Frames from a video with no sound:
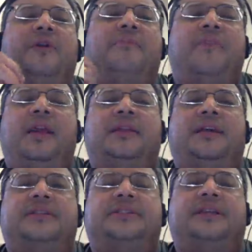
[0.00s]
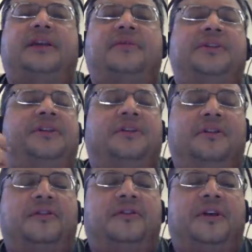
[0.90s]
to make that sound in
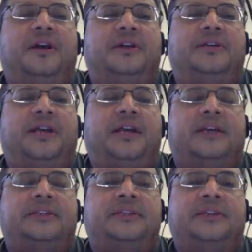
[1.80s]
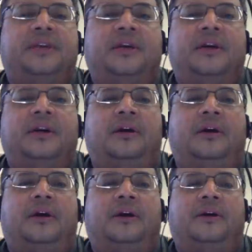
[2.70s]
another context,
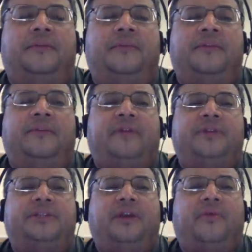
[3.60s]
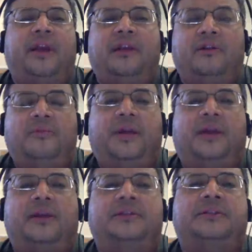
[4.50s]
if I were to say Ray
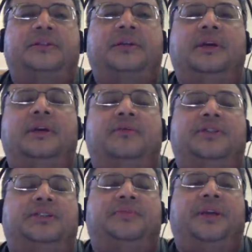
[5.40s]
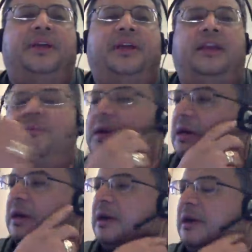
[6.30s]
Lopez, which is my name,
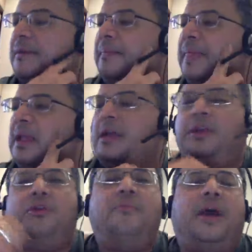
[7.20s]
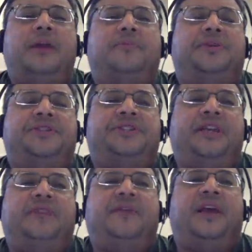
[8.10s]
you might
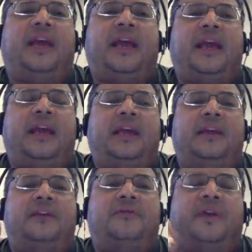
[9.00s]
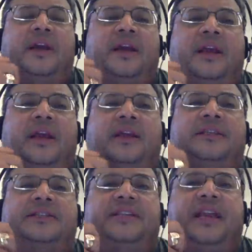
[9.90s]
perceive the A in Ray and
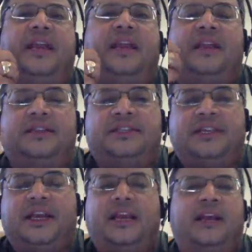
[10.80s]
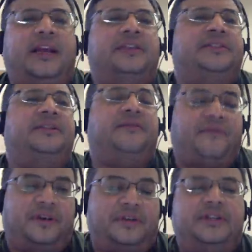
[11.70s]
the say in saying as
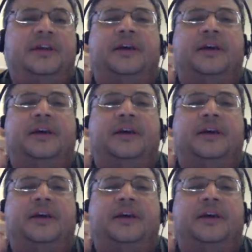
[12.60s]
different.